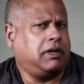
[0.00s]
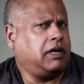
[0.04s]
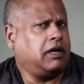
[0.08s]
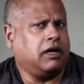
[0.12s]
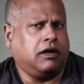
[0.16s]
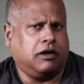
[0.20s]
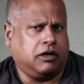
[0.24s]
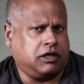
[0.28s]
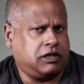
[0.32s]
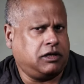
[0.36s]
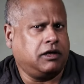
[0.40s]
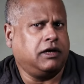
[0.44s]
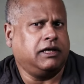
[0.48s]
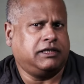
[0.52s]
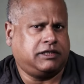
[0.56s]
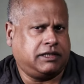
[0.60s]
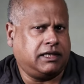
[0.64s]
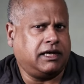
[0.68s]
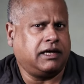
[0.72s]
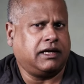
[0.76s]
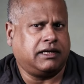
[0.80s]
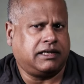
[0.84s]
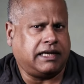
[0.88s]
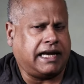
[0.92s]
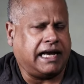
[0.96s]
it's
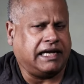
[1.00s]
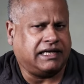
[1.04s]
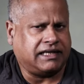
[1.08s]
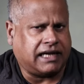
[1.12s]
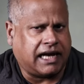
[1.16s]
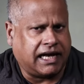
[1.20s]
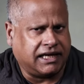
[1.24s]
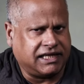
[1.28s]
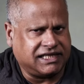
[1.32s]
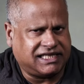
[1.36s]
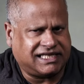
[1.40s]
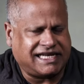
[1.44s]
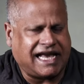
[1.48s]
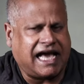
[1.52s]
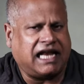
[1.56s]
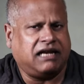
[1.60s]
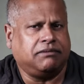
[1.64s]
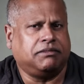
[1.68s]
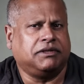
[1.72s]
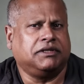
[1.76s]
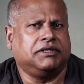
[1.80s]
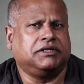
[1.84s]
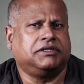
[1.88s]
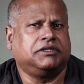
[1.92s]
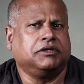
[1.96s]

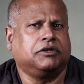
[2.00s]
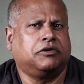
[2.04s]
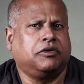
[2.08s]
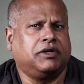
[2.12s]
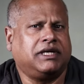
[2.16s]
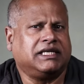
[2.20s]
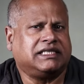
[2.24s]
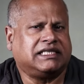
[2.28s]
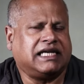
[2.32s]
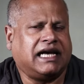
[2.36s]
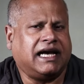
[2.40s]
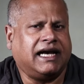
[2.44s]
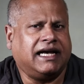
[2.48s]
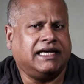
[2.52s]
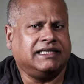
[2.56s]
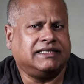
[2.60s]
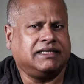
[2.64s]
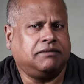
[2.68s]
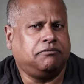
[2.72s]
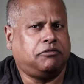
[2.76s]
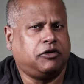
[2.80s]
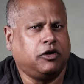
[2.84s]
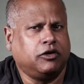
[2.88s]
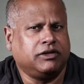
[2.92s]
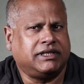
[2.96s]
understandable to criticize
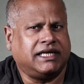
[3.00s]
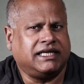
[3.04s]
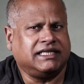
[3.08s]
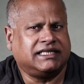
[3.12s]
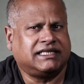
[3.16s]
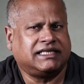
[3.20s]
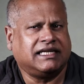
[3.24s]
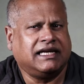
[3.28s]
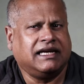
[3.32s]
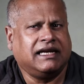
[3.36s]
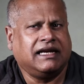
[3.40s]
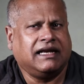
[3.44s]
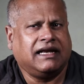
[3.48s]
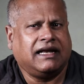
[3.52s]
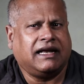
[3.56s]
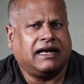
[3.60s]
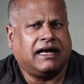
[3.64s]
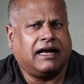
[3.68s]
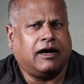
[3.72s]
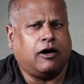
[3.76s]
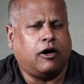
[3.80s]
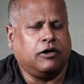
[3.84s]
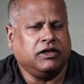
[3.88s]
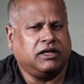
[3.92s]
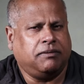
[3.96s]
and protest
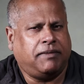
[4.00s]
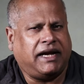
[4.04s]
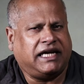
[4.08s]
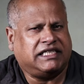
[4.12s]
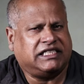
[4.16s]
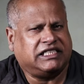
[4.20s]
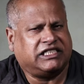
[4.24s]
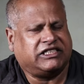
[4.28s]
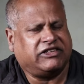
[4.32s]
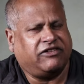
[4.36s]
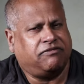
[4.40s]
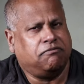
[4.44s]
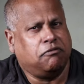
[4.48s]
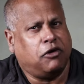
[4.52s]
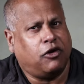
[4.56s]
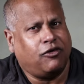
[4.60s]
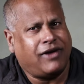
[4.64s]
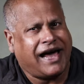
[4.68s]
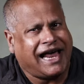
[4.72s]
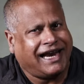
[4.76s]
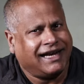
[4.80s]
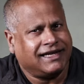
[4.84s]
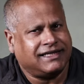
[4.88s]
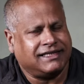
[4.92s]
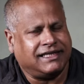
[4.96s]
on the basis of
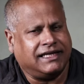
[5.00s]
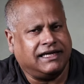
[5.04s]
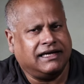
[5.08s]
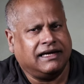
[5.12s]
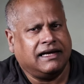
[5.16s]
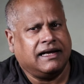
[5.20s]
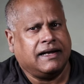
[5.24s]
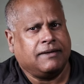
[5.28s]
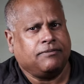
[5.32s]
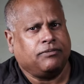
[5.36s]
morality,